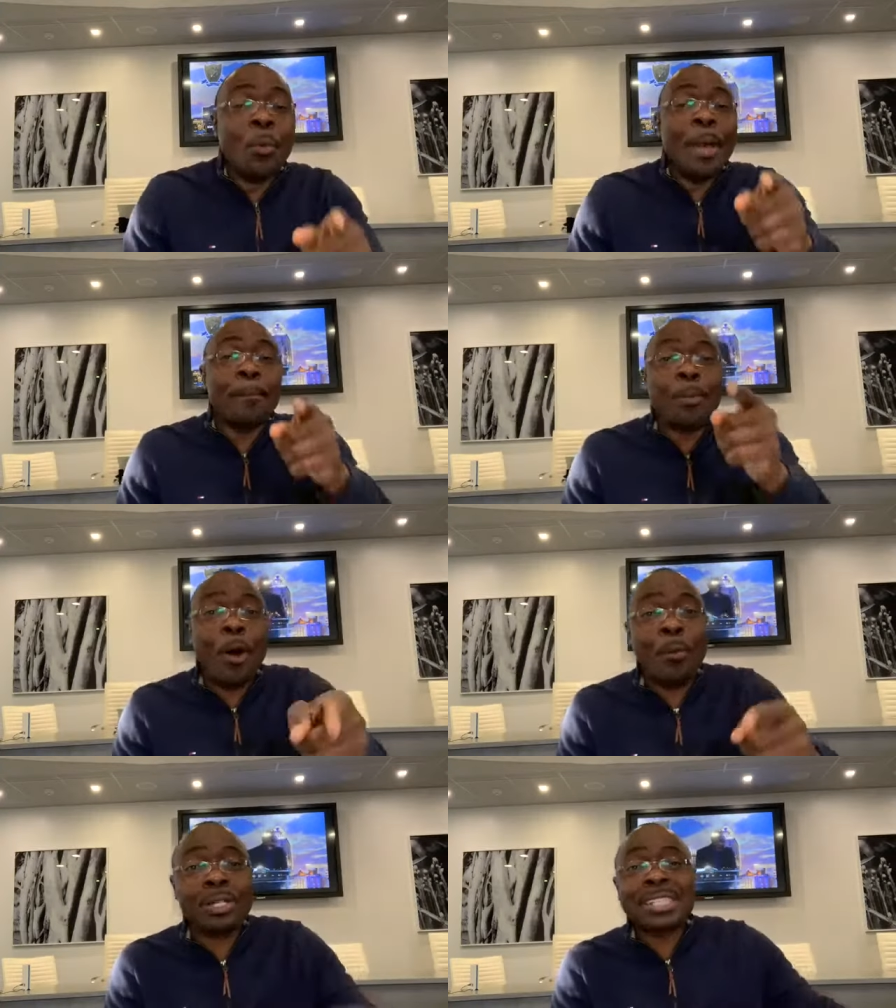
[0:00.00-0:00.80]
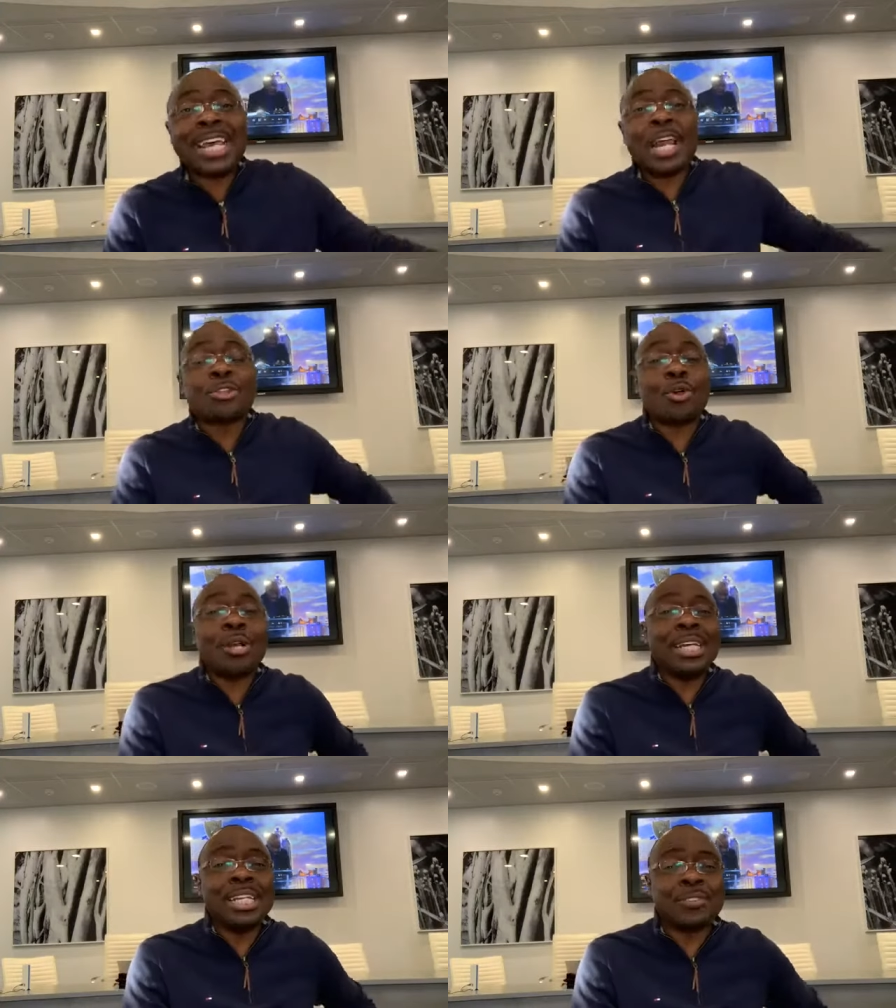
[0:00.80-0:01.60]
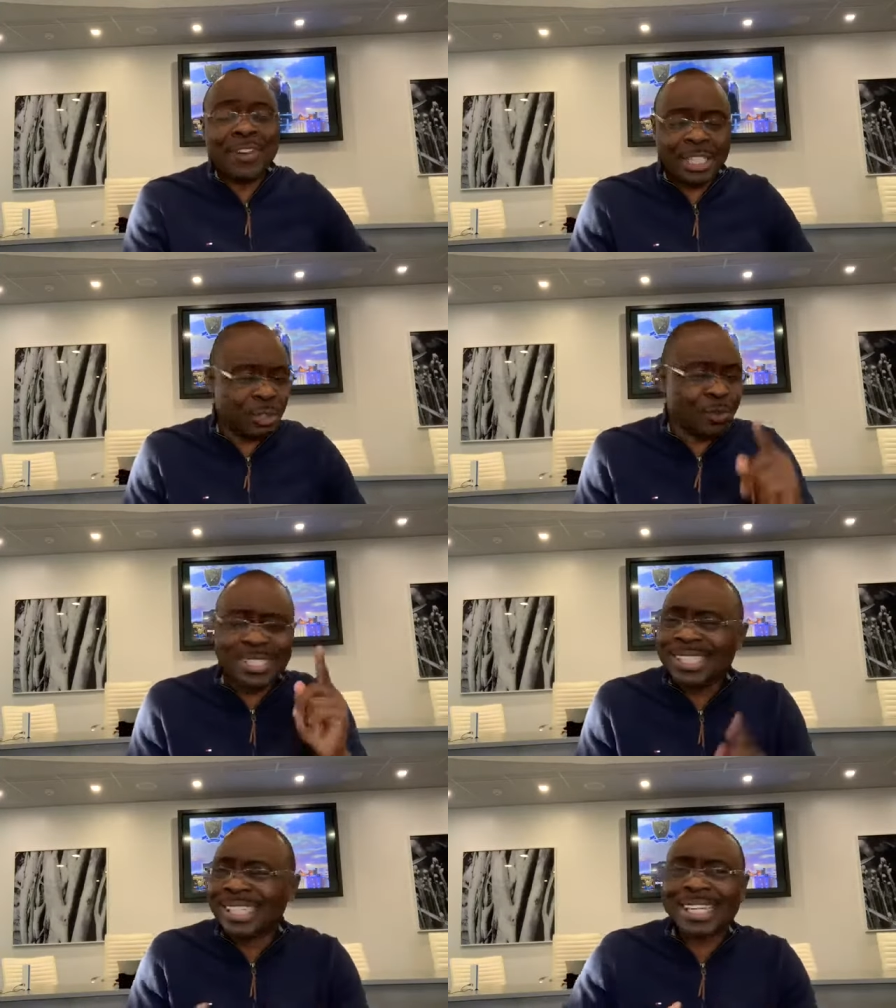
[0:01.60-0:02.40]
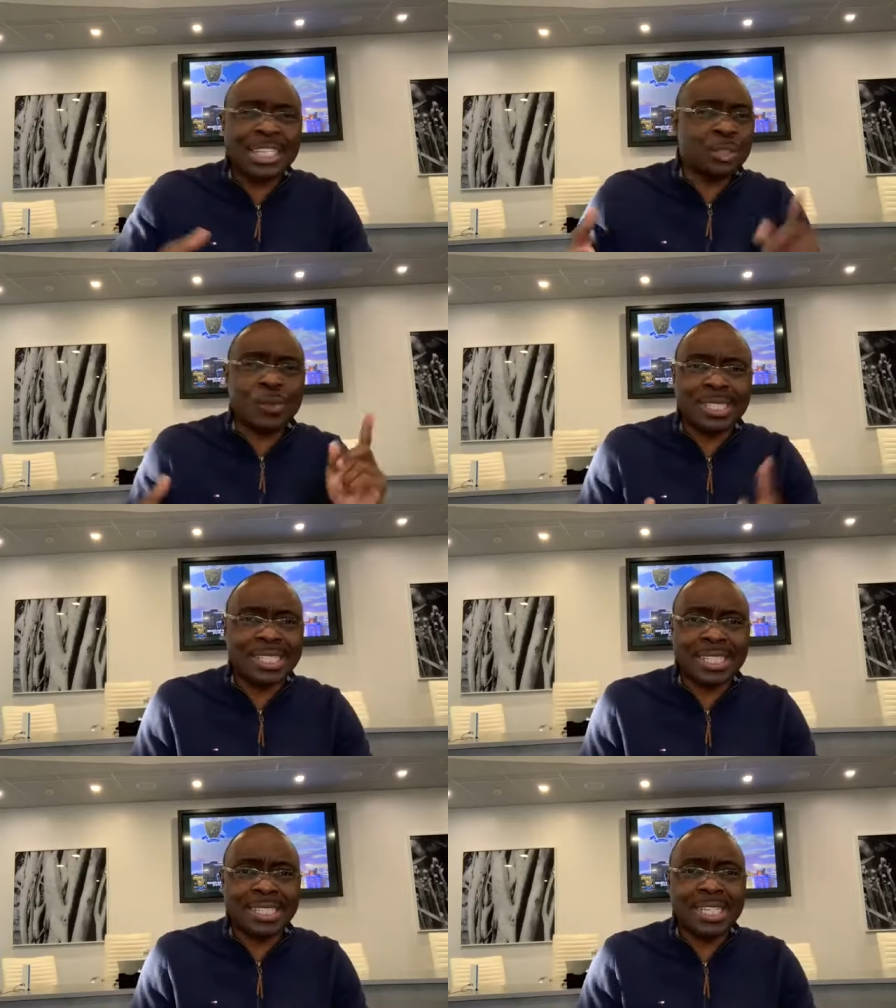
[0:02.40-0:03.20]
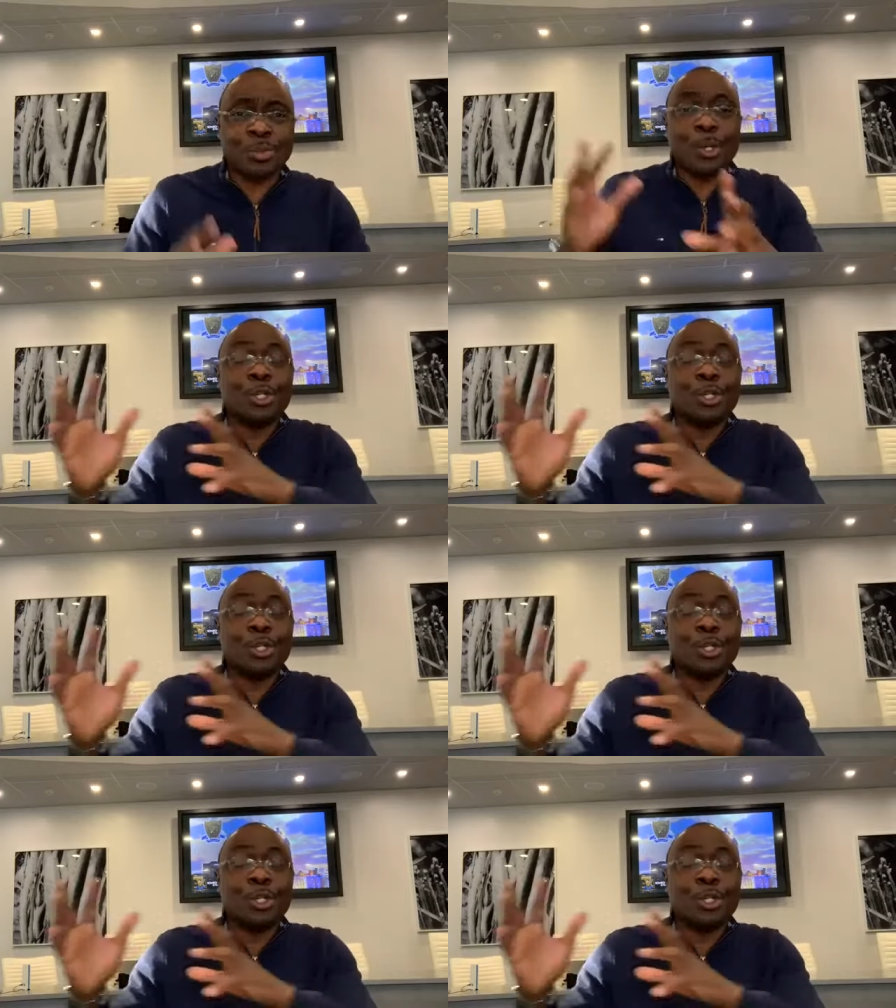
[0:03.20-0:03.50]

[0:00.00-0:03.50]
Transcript: When Paul was saying a thorn in his flesh, it wasn't sickness, it wasn't disease.